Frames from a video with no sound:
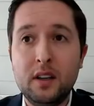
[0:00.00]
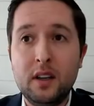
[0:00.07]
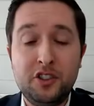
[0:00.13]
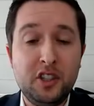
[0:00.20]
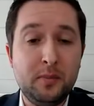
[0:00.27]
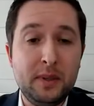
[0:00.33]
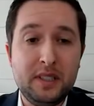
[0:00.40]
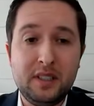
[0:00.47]

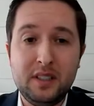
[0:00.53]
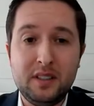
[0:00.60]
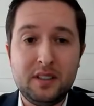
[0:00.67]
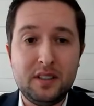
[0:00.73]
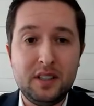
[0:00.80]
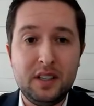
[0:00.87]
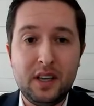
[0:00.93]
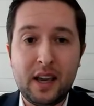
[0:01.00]
in
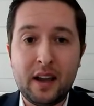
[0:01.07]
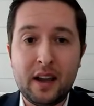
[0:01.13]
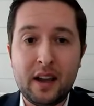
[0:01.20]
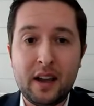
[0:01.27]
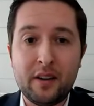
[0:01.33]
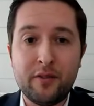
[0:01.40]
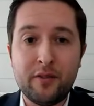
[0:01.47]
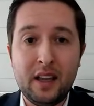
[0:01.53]
GBTC
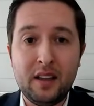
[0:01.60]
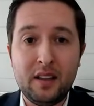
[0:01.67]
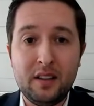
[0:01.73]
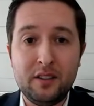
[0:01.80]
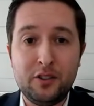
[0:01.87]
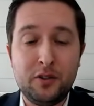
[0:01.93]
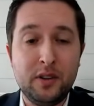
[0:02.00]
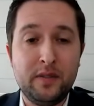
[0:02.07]
every day
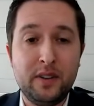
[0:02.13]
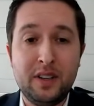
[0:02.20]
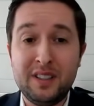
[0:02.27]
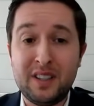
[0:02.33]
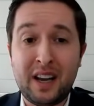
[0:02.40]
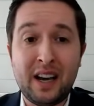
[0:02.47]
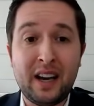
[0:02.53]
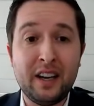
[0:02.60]
is driven
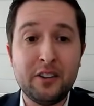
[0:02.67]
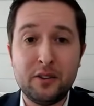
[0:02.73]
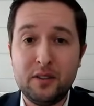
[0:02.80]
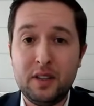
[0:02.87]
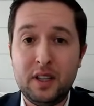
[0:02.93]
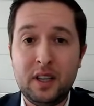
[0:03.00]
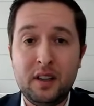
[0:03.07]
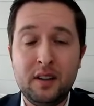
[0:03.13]

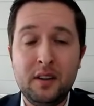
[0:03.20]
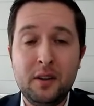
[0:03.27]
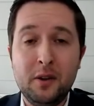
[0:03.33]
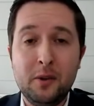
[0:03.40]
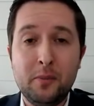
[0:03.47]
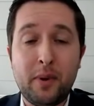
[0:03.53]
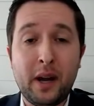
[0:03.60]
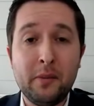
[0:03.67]
entirely
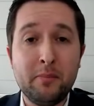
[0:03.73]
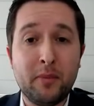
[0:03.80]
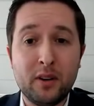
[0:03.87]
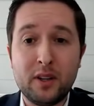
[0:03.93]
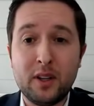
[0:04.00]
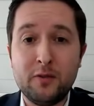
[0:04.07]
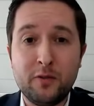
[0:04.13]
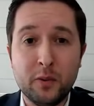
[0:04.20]
by
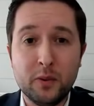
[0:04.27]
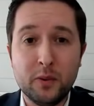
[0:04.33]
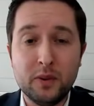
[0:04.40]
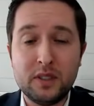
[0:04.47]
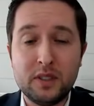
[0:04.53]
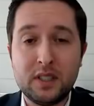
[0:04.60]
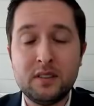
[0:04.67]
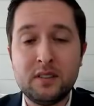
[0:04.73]
market
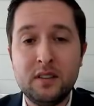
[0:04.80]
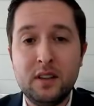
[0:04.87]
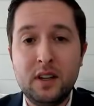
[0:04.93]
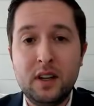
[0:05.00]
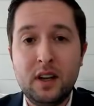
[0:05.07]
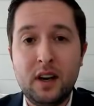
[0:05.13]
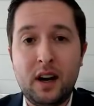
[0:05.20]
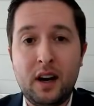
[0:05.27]
forces.
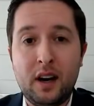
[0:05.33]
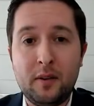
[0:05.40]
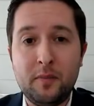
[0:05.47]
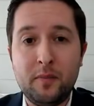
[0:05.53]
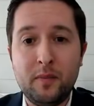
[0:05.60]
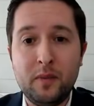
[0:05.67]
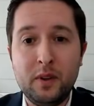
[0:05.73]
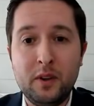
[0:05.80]

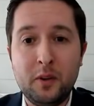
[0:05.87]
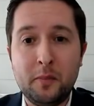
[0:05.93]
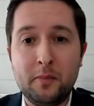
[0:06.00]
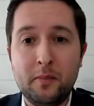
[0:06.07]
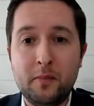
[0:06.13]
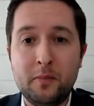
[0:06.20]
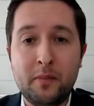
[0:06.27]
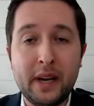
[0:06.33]
You
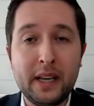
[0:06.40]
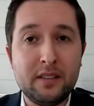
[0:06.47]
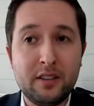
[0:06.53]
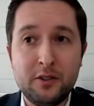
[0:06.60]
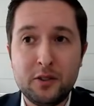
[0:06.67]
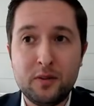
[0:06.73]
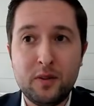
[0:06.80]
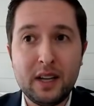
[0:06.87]
know, Mike,
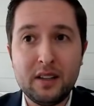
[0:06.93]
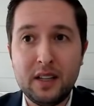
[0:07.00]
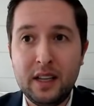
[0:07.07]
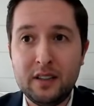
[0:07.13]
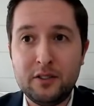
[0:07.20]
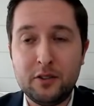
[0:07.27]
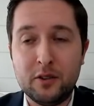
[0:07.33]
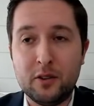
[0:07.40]
to
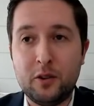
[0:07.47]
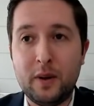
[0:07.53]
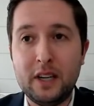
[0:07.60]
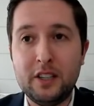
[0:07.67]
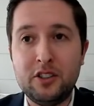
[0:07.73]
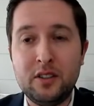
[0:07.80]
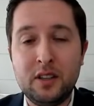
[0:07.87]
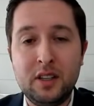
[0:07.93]
directly answer your
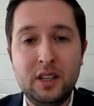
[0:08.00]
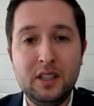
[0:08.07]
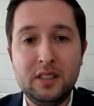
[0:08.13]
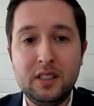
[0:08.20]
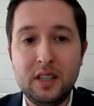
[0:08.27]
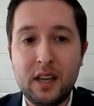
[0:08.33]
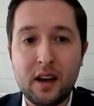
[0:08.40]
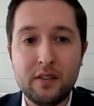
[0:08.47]
question, an
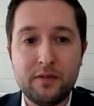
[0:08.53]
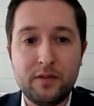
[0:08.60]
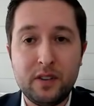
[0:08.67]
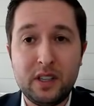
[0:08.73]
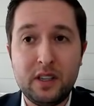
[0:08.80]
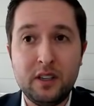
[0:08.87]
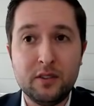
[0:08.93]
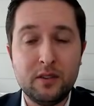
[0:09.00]
ETF
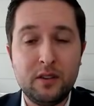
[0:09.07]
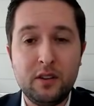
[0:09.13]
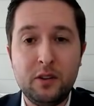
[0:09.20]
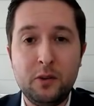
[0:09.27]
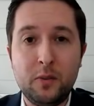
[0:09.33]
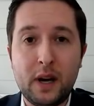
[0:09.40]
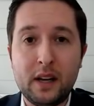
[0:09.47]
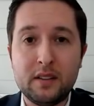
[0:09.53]
here in the
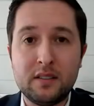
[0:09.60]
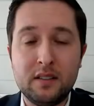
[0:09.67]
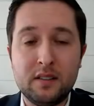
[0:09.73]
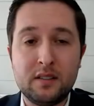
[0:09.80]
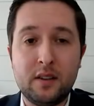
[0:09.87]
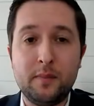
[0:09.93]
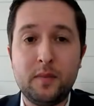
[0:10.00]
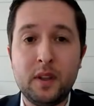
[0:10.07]
U.S.
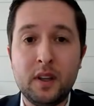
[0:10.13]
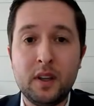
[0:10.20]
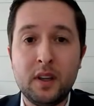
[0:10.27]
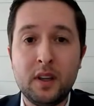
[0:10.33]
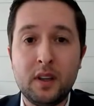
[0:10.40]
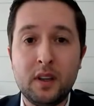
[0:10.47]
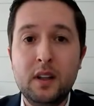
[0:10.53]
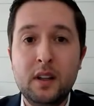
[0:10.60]
is
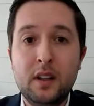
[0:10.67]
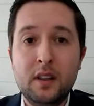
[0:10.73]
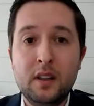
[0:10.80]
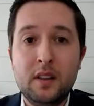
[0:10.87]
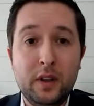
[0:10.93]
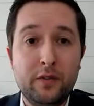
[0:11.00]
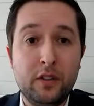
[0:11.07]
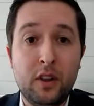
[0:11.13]
something
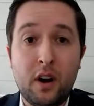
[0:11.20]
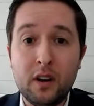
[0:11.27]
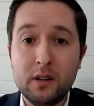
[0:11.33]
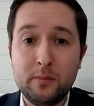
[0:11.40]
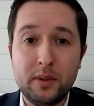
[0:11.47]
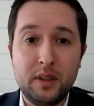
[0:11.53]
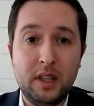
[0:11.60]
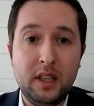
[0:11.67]
that we've
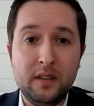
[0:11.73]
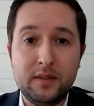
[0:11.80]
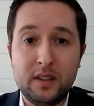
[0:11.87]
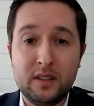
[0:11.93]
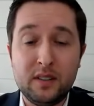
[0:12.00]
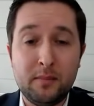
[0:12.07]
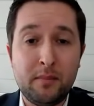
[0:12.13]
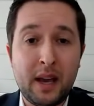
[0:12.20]
long
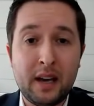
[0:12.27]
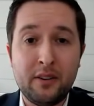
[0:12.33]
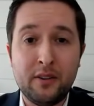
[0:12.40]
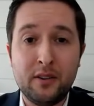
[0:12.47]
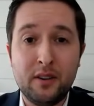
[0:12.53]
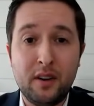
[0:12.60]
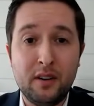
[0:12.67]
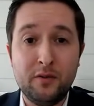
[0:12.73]
believed is a
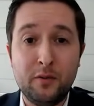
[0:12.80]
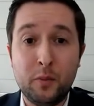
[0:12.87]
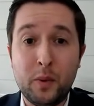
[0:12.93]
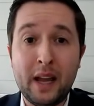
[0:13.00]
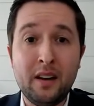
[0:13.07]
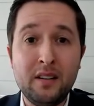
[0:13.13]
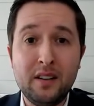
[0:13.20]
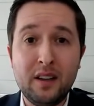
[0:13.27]
matter of
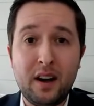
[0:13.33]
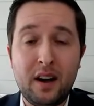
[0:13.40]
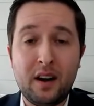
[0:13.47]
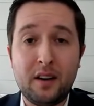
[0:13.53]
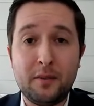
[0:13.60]
when,